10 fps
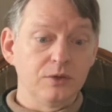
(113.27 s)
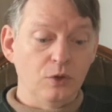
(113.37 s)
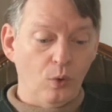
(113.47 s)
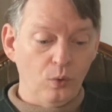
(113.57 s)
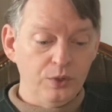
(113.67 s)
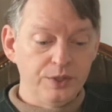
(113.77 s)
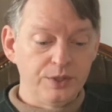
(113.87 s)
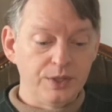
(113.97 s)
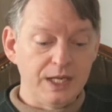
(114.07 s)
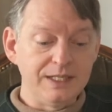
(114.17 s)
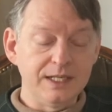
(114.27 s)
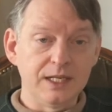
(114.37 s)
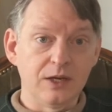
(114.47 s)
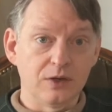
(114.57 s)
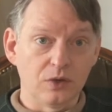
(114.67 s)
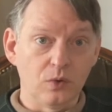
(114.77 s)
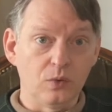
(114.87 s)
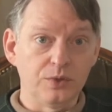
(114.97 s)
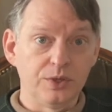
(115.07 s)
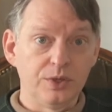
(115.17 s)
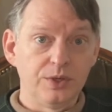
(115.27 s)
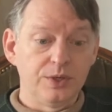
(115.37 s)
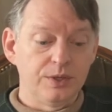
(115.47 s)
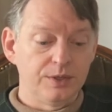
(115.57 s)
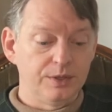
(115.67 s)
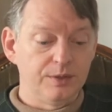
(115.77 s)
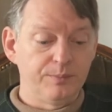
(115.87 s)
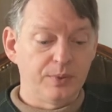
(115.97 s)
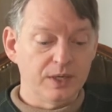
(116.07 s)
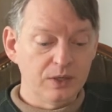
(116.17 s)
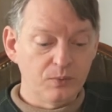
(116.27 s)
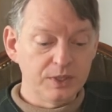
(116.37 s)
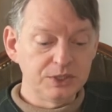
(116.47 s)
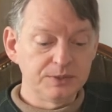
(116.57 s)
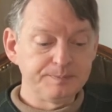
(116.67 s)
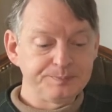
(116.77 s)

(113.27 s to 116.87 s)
gold, 18 karat gold pocket watch.